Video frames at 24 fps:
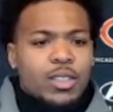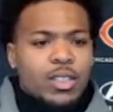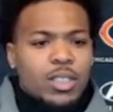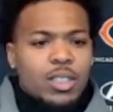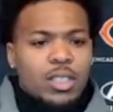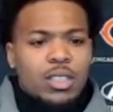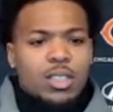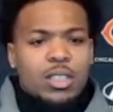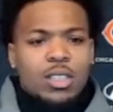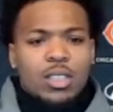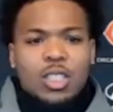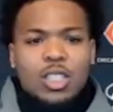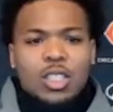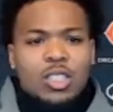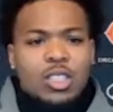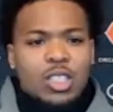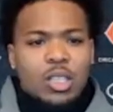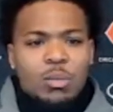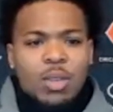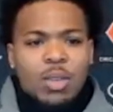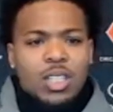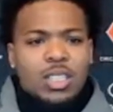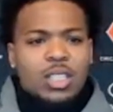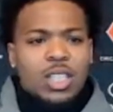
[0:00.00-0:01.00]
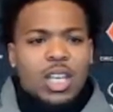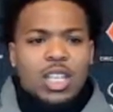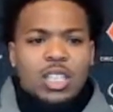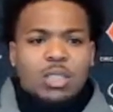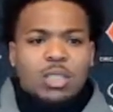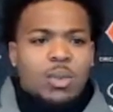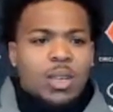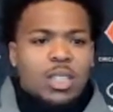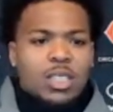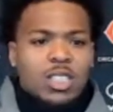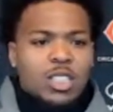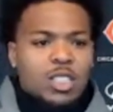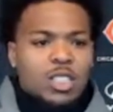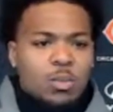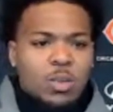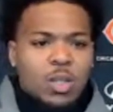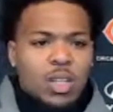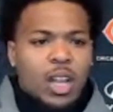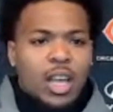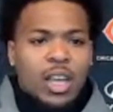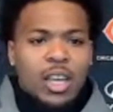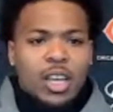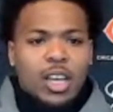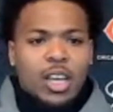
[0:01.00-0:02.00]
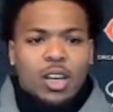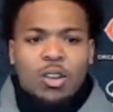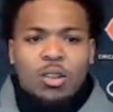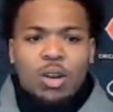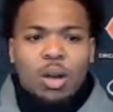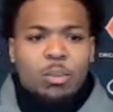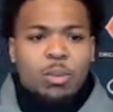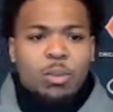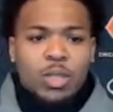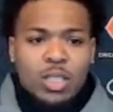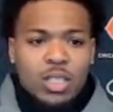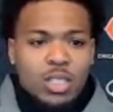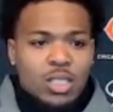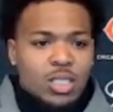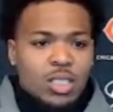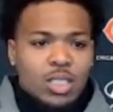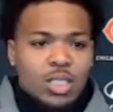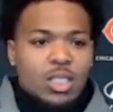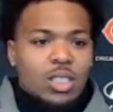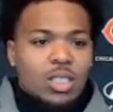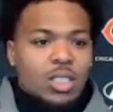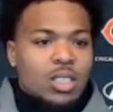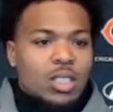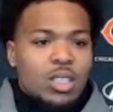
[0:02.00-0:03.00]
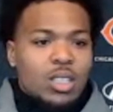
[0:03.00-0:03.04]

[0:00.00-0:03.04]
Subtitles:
and he'll send me a text message to be like, oh, I put this in